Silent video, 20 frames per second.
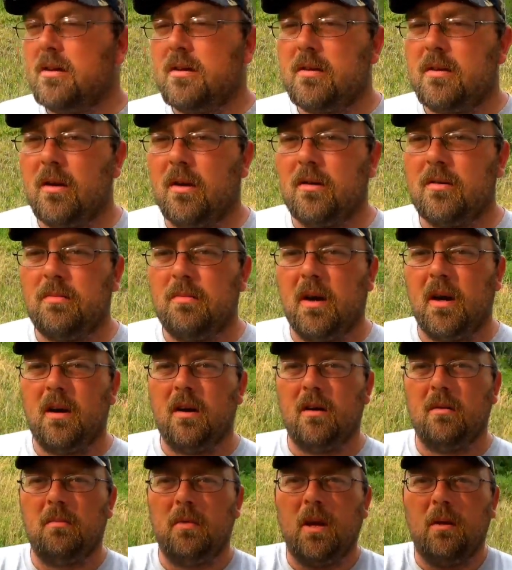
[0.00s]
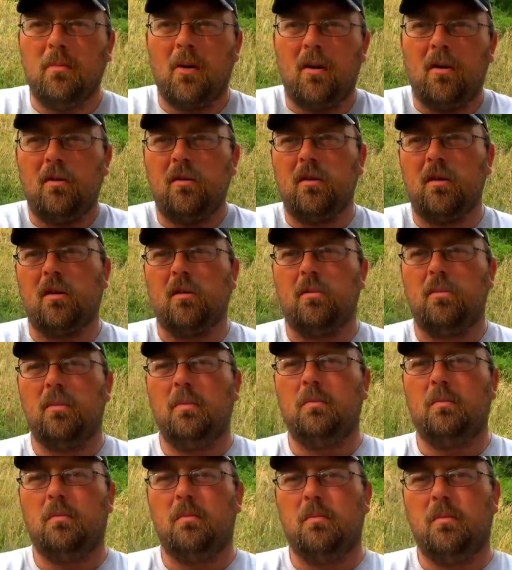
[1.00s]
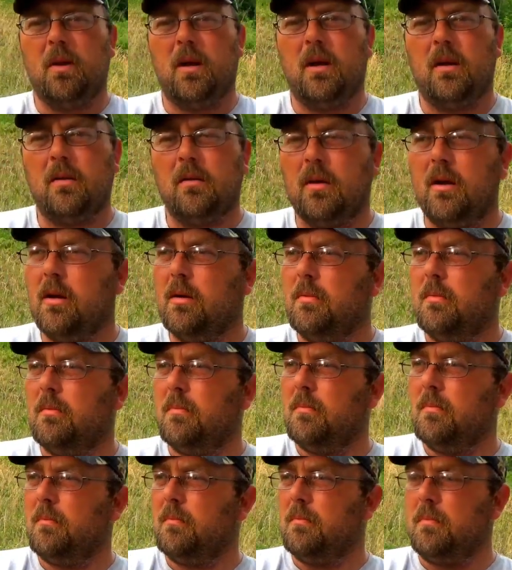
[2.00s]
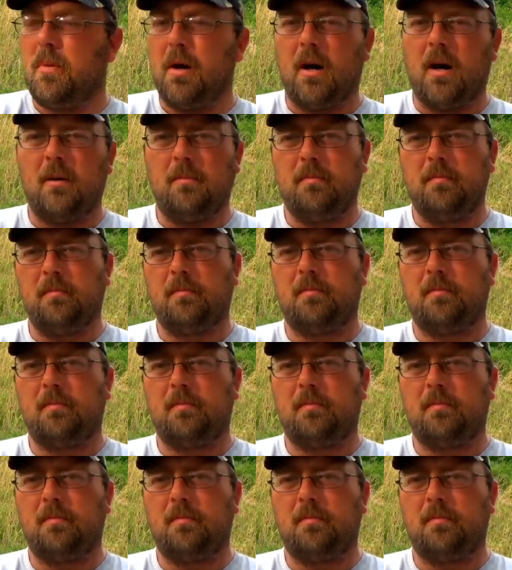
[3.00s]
She talks about her meemaw and her pop.